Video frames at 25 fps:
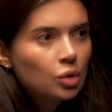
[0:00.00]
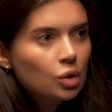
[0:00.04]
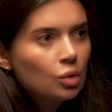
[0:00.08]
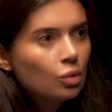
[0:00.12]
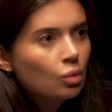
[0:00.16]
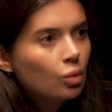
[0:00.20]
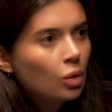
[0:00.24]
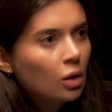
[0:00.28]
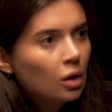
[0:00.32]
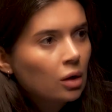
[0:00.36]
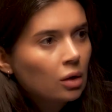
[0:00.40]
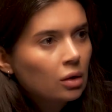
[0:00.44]
you
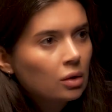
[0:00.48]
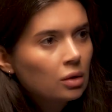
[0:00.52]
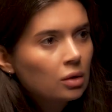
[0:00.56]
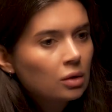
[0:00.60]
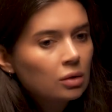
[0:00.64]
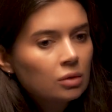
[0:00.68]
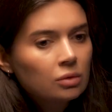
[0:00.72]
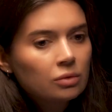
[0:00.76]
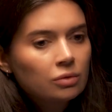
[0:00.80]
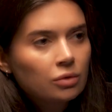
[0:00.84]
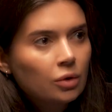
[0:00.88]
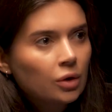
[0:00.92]

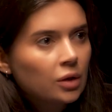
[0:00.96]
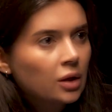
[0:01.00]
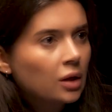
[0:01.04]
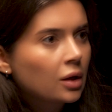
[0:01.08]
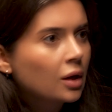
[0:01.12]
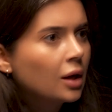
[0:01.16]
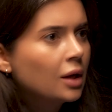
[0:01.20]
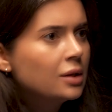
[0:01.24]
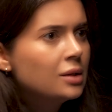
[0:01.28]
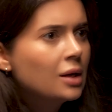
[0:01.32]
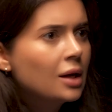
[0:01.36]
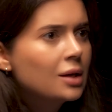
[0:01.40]
work for the
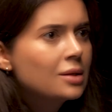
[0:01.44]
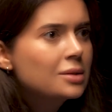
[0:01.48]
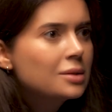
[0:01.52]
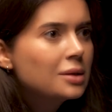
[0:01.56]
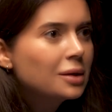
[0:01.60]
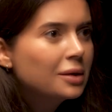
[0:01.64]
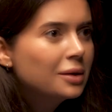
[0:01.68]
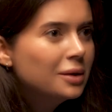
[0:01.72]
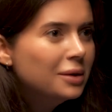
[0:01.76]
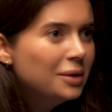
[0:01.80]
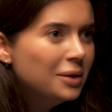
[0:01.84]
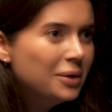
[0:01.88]

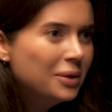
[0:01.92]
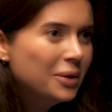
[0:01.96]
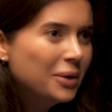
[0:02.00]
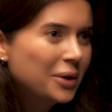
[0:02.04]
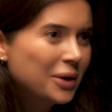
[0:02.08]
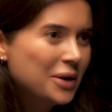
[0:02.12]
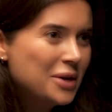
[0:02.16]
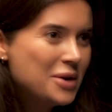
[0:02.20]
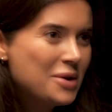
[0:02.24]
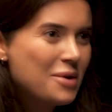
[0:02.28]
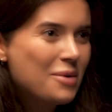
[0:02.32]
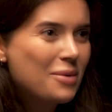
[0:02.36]
cadastre,
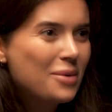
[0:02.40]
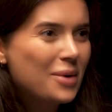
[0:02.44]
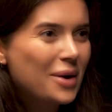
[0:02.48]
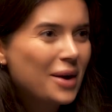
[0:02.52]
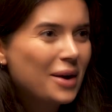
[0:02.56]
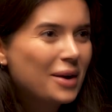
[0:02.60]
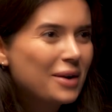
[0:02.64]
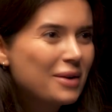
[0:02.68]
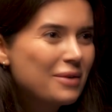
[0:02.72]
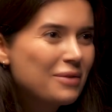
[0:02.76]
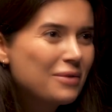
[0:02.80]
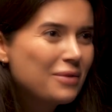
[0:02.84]
or you
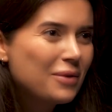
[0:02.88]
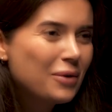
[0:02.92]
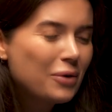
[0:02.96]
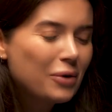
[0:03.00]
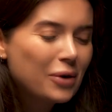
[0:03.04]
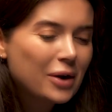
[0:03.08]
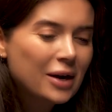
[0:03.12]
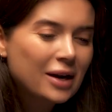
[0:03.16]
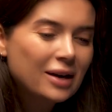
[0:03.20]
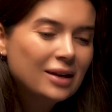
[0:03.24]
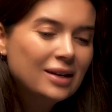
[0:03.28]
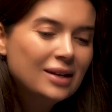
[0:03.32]
work
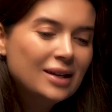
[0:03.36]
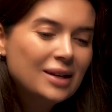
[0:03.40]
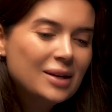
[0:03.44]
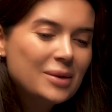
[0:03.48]
for